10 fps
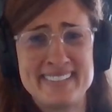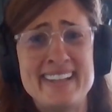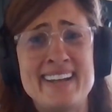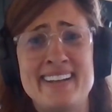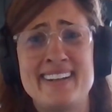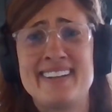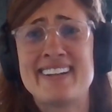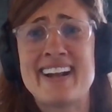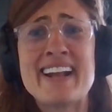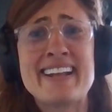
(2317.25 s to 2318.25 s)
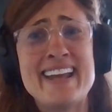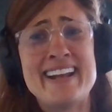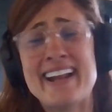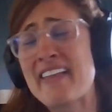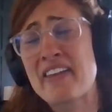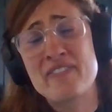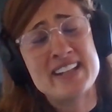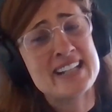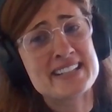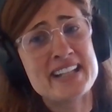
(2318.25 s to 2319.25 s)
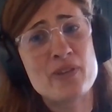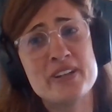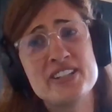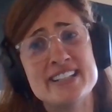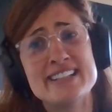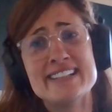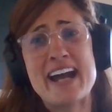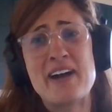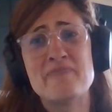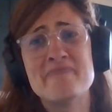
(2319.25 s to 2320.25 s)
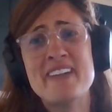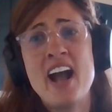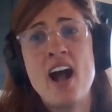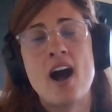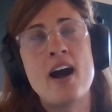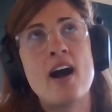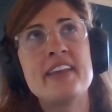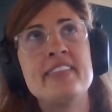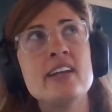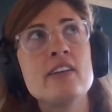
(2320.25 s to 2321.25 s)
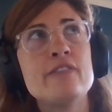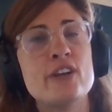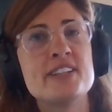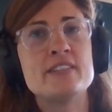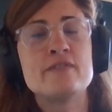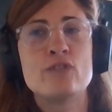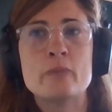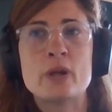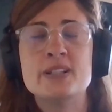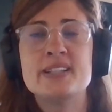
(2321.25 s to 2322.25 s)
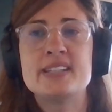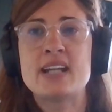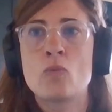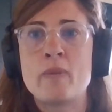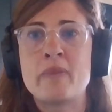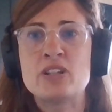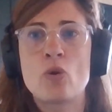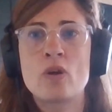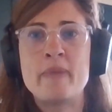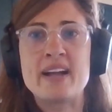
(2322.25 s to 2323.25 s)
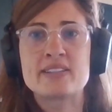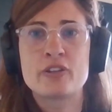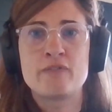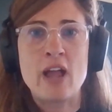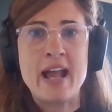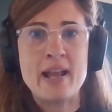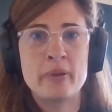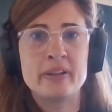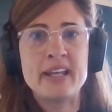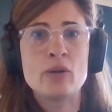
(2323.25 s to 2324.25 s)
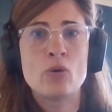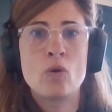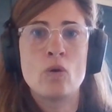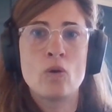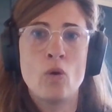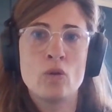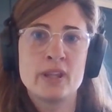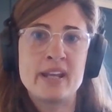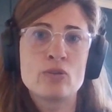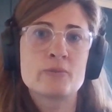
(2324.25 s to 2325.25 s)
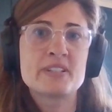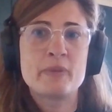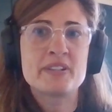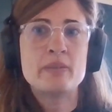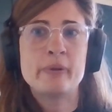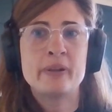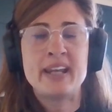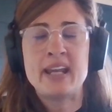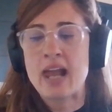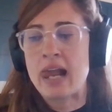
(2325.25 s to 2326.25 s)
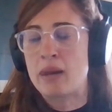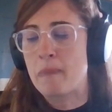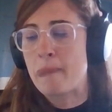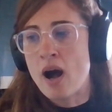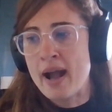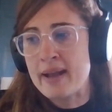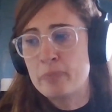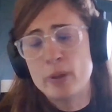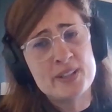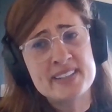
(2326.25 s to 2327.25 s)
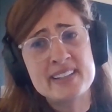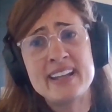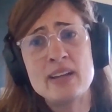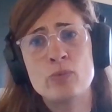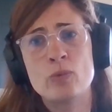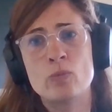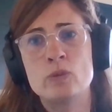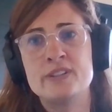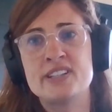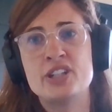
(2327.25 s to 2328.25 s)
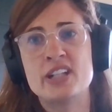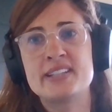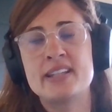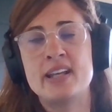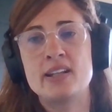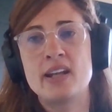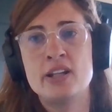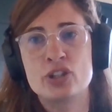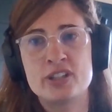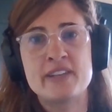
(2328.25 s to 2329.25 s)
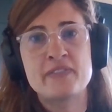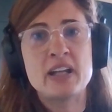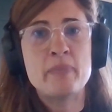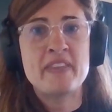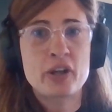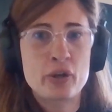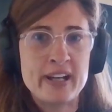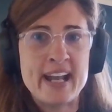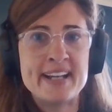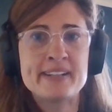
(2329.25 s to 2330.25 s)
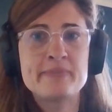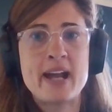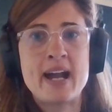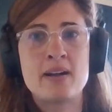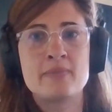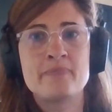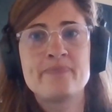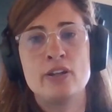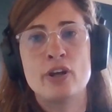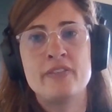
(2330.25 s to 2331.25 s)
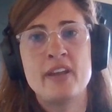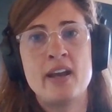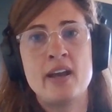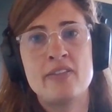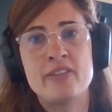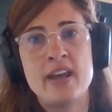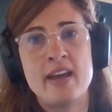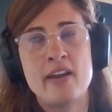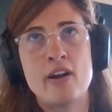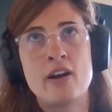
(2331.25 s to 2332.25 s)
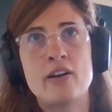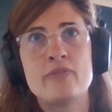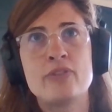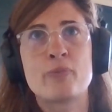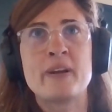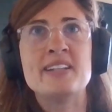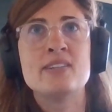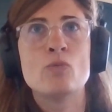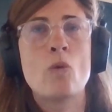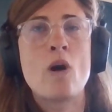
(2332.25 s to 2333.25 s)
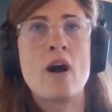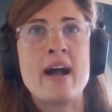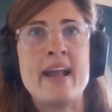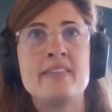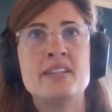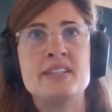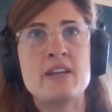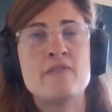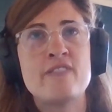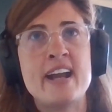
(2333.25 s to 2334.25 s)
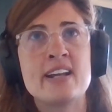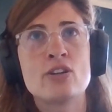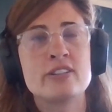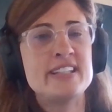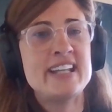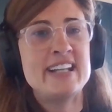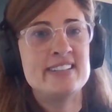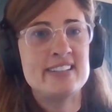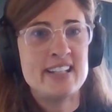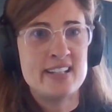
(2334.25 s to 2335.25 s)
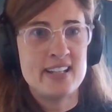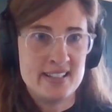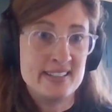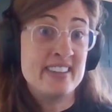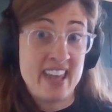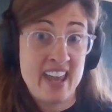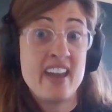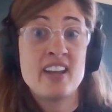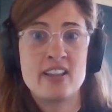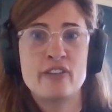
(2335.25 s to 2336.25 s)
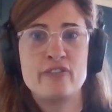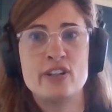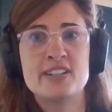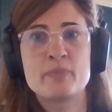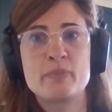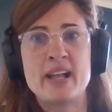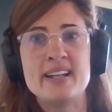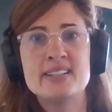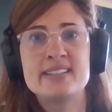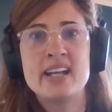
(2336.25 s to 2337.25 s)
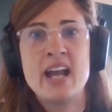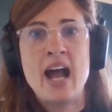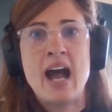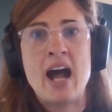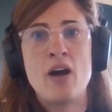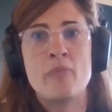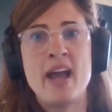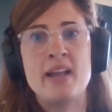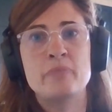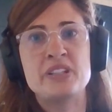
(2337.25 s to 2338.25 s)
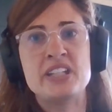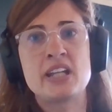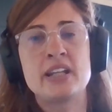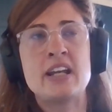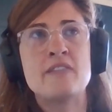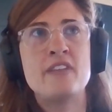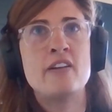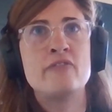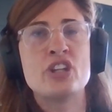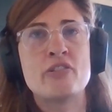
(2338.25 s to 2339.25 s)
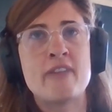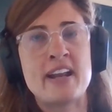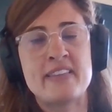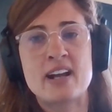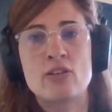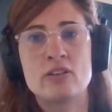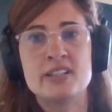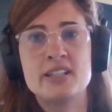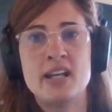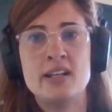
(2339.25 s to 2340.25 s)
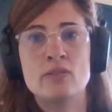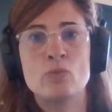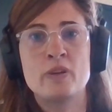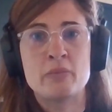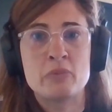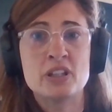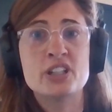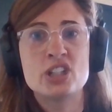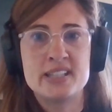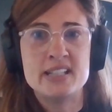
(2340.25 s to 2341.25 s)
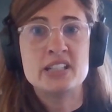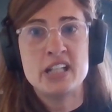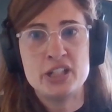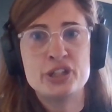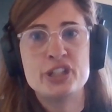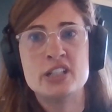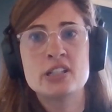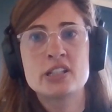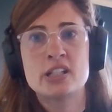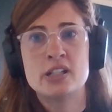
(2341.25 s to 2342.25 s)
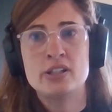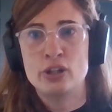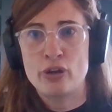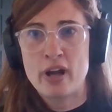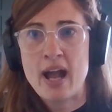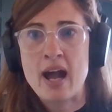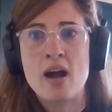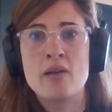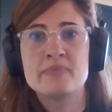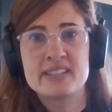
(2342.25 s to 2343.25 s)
Yeah, again, another fantastic question. I think first and foremost, when we talk about sort of liability or legal responsibility, I personally would suggest that it should definitely be the creator. They're the reason why the deepfake content is there in the first place, and particularly if they've generated that content with a malicious intention to, harm